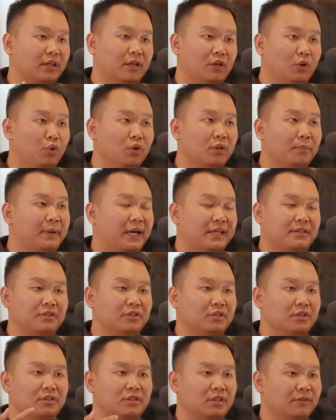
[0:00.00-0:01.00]
all the
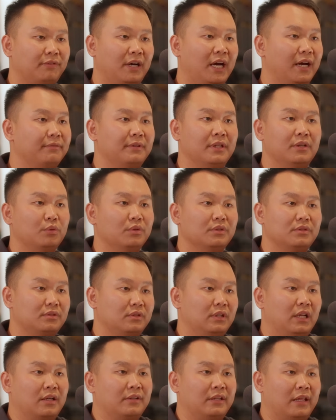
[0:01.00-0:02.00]
passengers survived, and there was
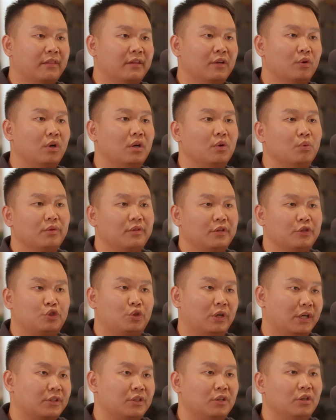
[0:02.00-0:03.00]
nothing wrong with the
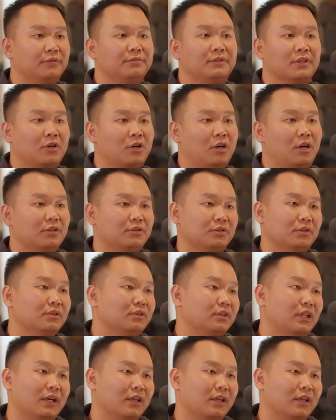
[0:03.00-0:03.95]
structure of the car. So it's